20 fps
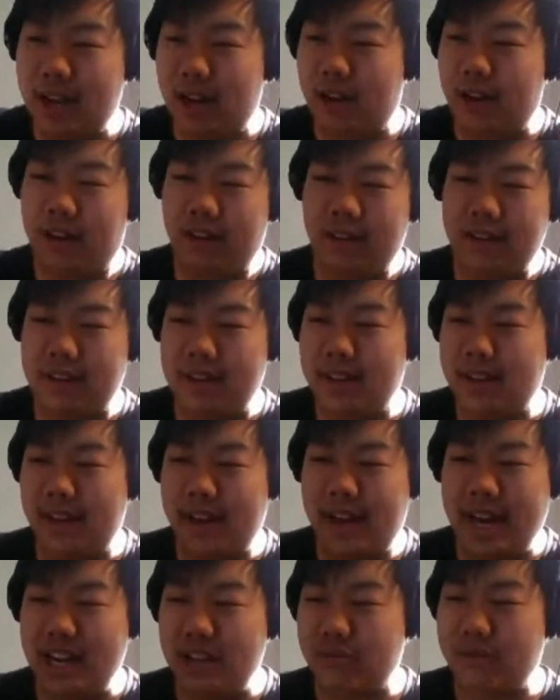get all
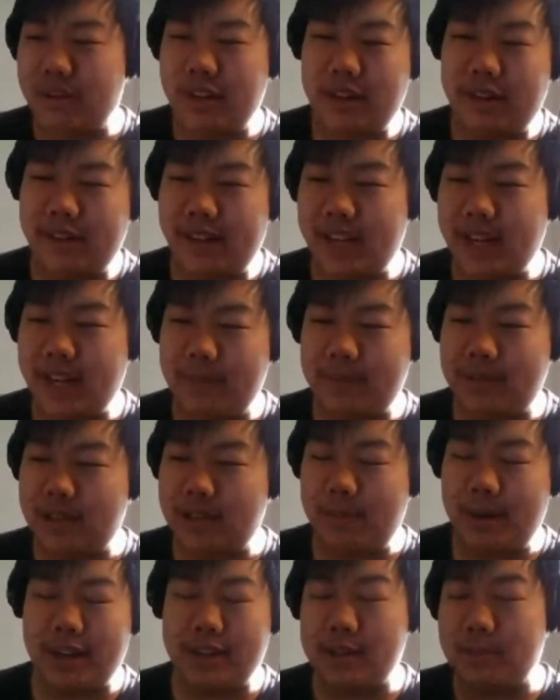the Android O E Ms
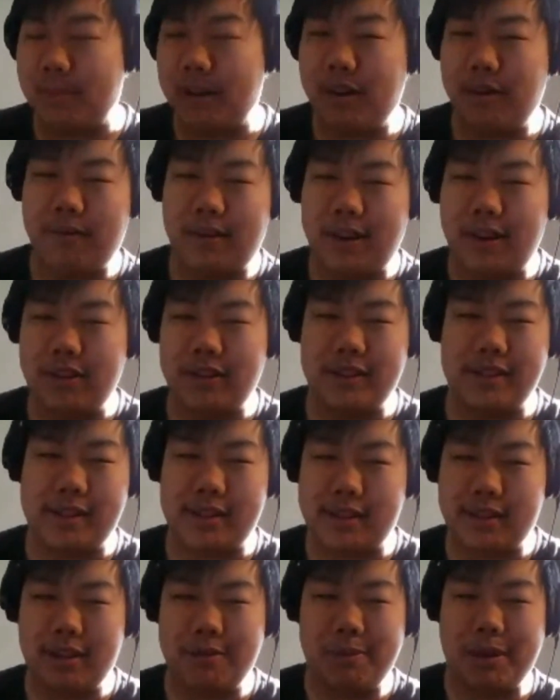to make smartwatches.
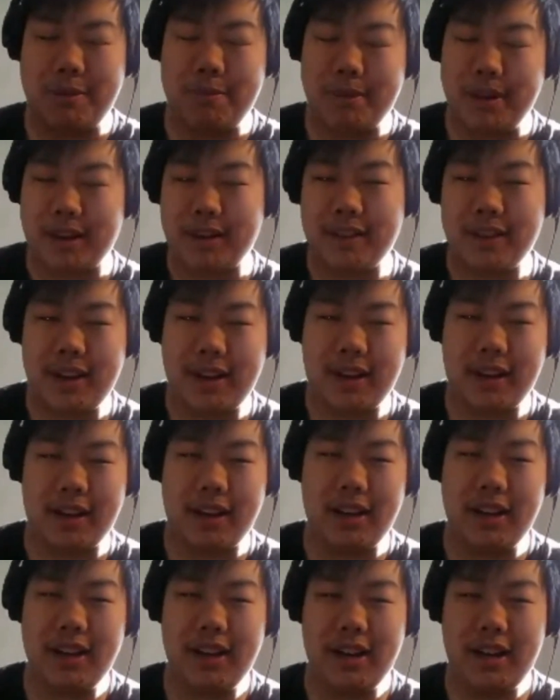It's going to be a big
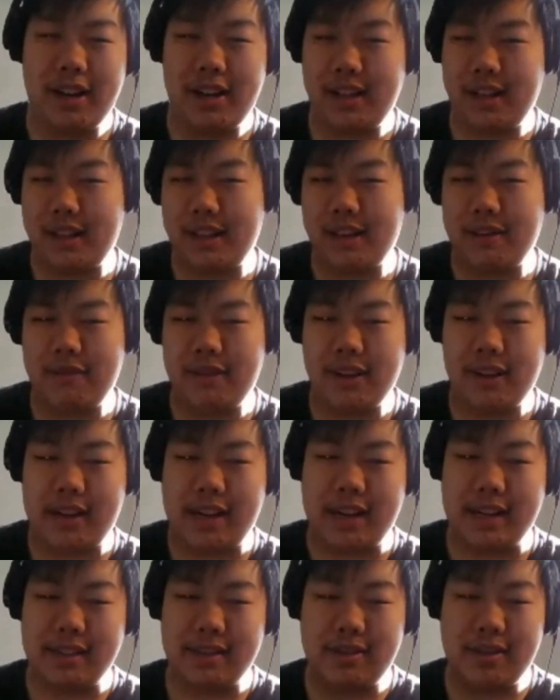thing. And then they
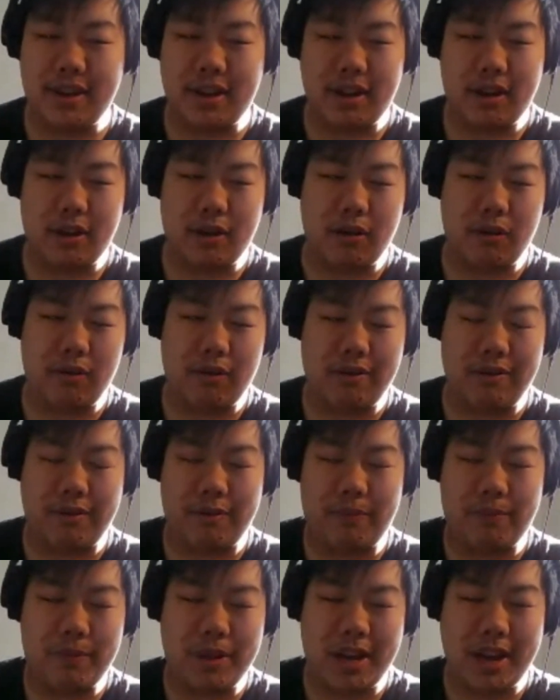realized, oh,
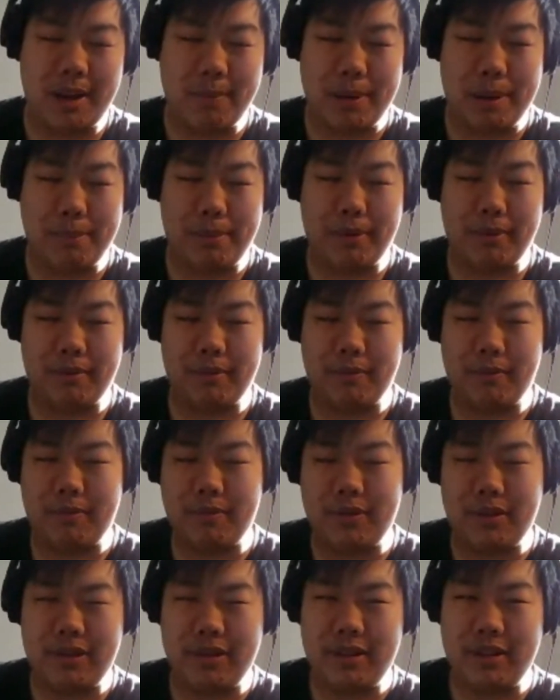uh, people,
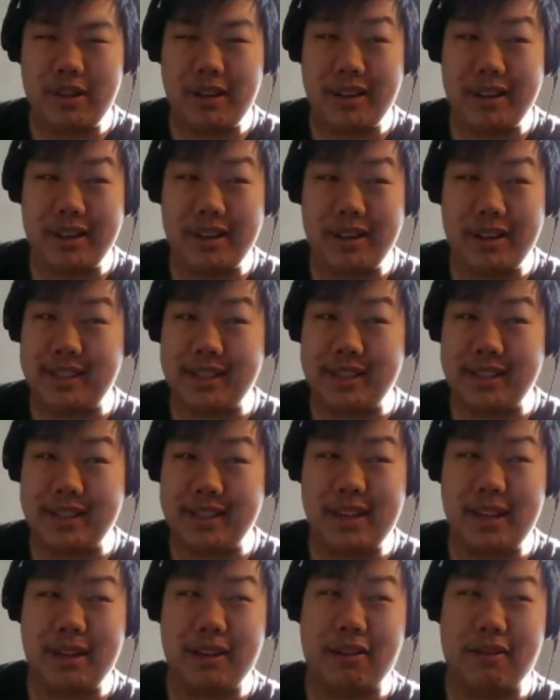
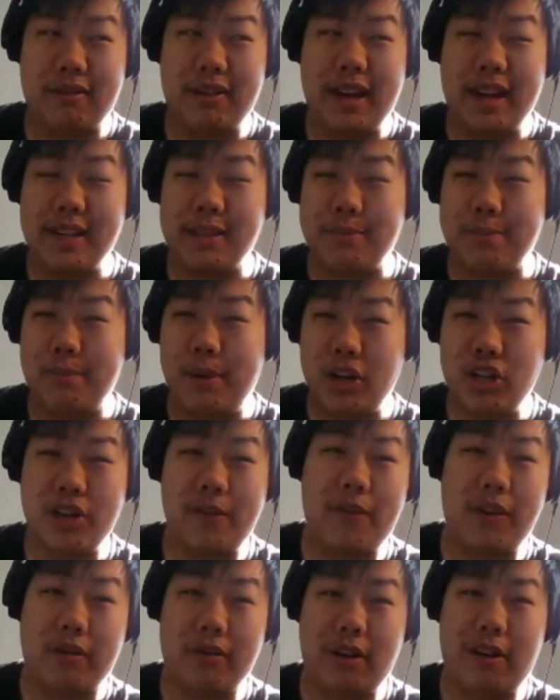this isn't a, as
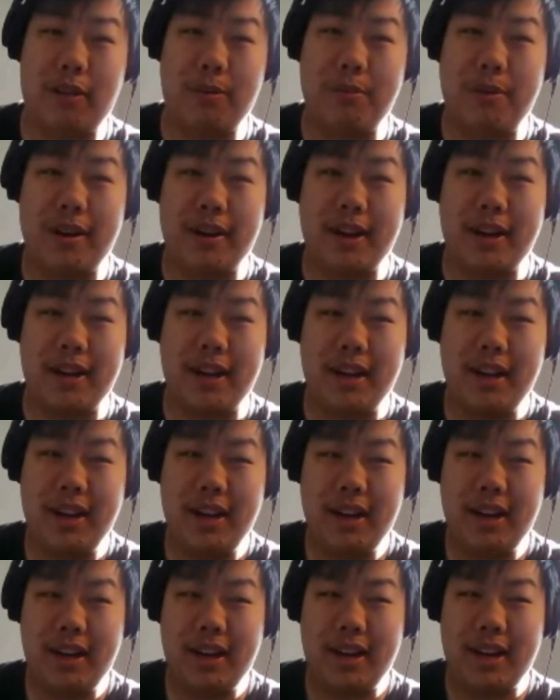much of a growth market
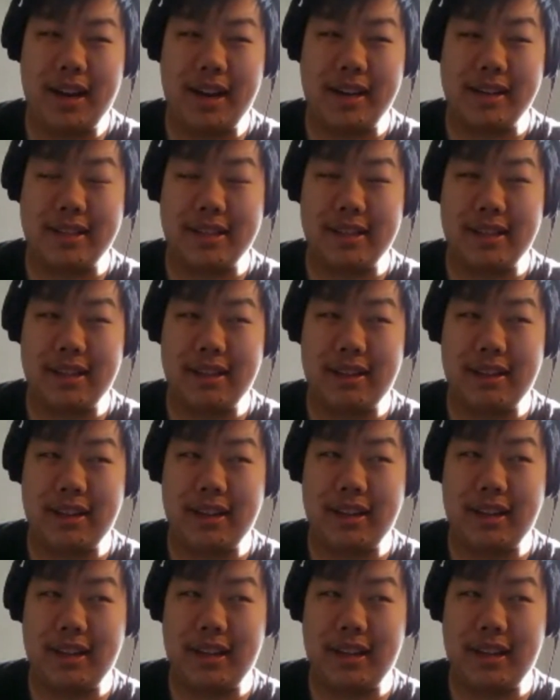as it